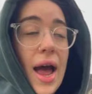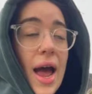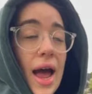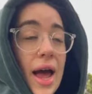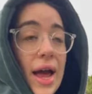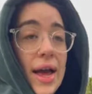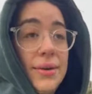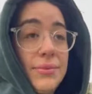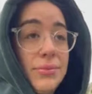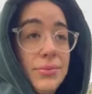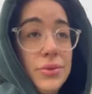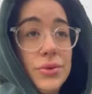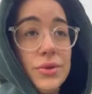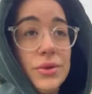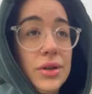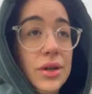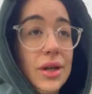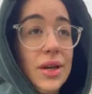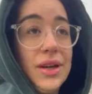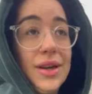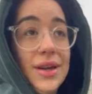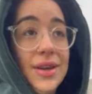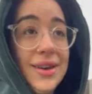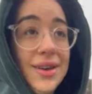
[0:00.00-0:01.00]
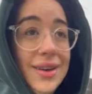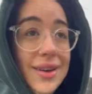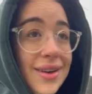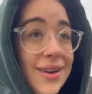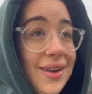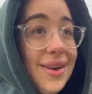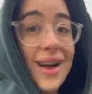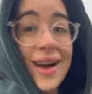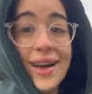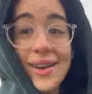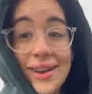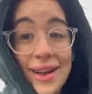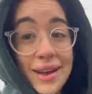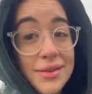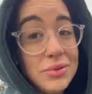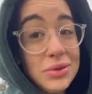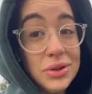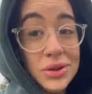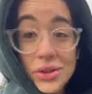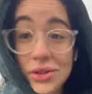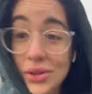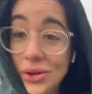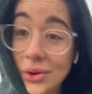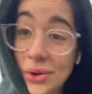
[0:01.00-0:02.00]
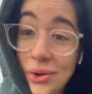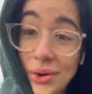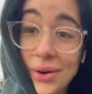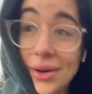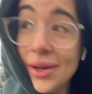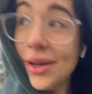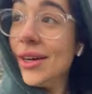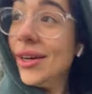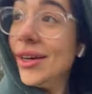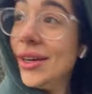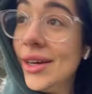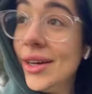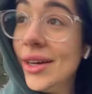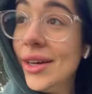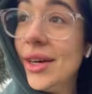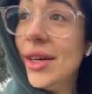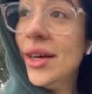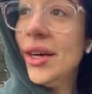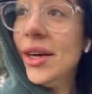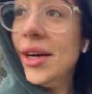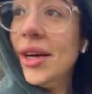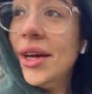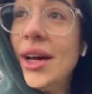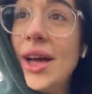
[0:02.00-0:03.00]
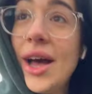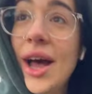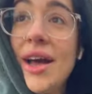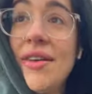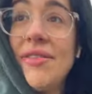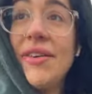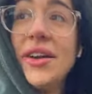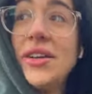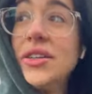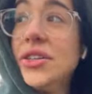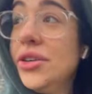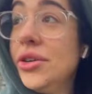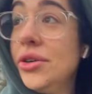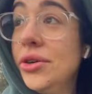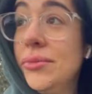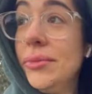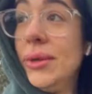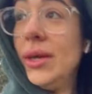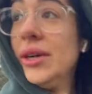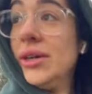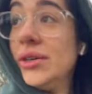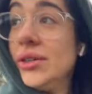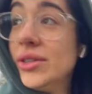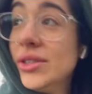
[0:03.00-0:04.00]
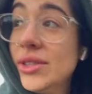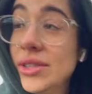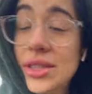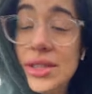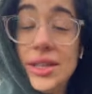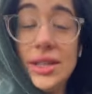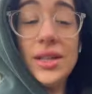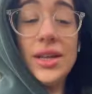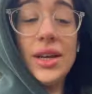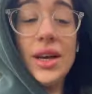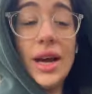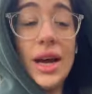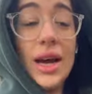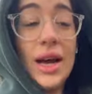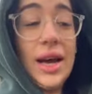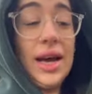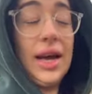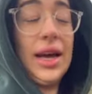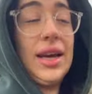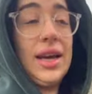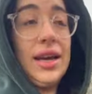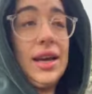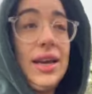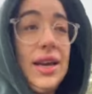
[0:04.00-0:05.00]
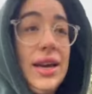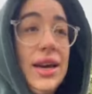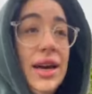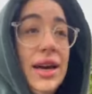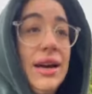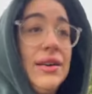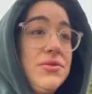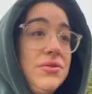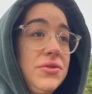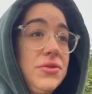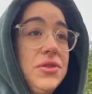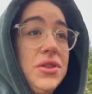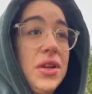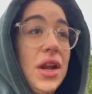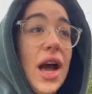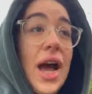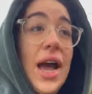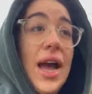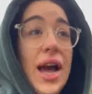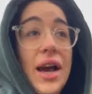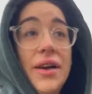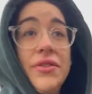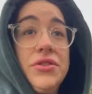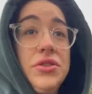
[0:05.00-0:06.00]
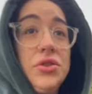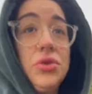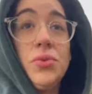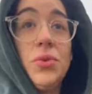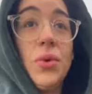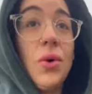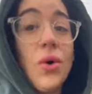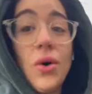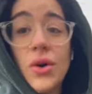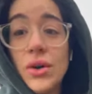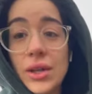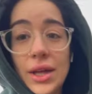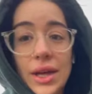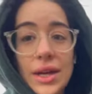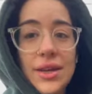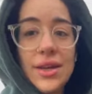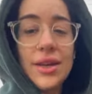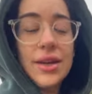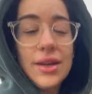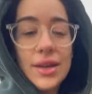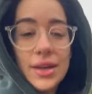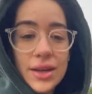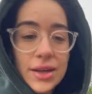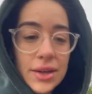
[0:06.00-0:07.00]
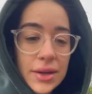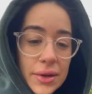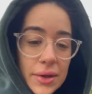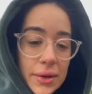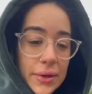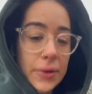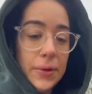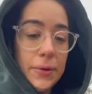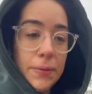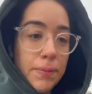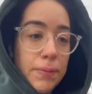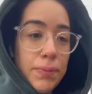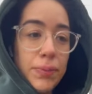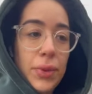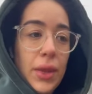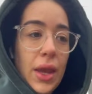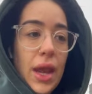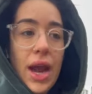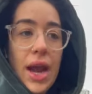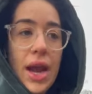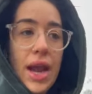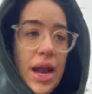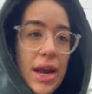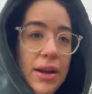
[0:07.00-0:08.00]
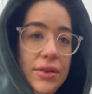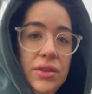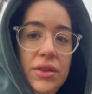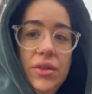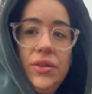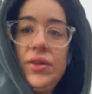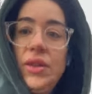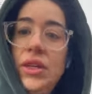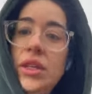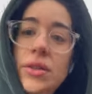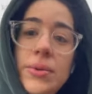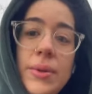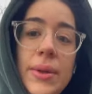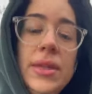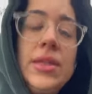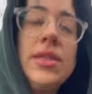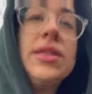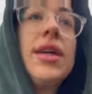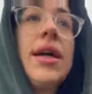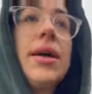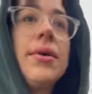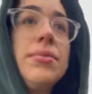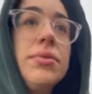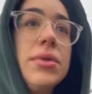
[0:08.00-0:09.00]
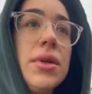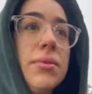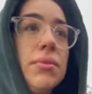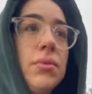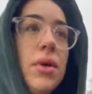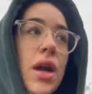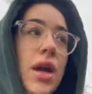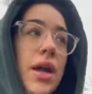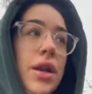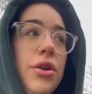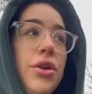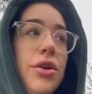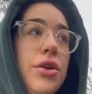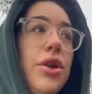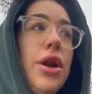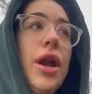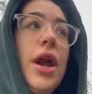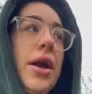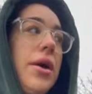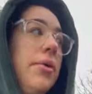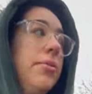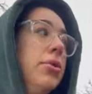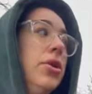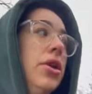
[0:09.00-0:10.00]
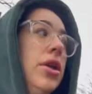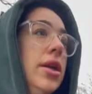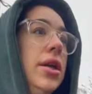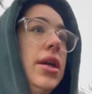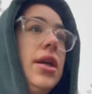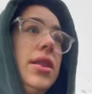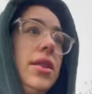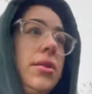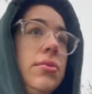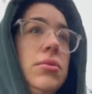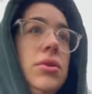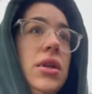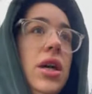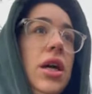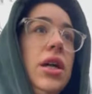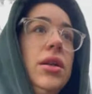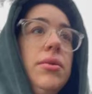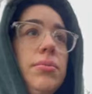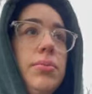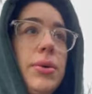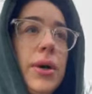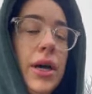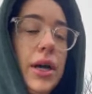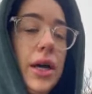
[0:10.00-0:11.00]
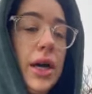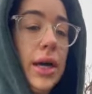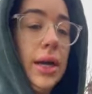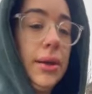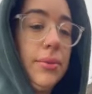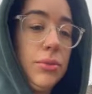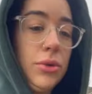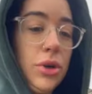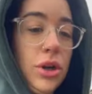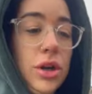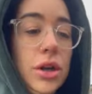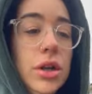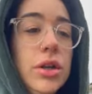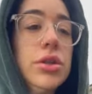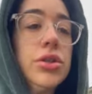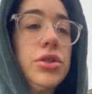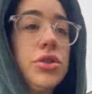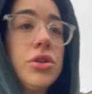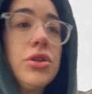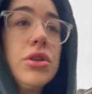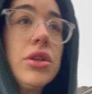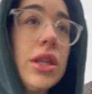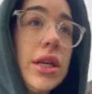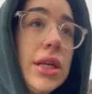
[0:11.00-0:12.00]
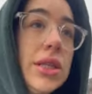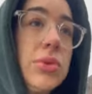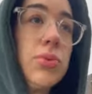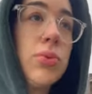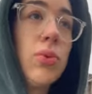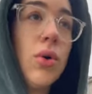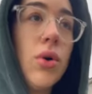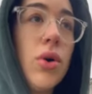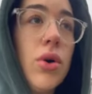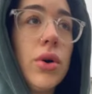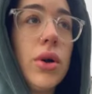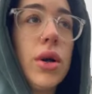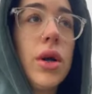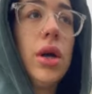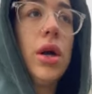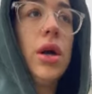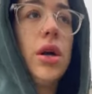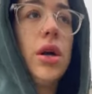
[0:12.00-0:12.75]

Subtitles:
I'm unable to talk. I've had two meals. I have to walk. I have to finish my steps. I don't know how I'm gonna get them done, but I'm gonna do this walk,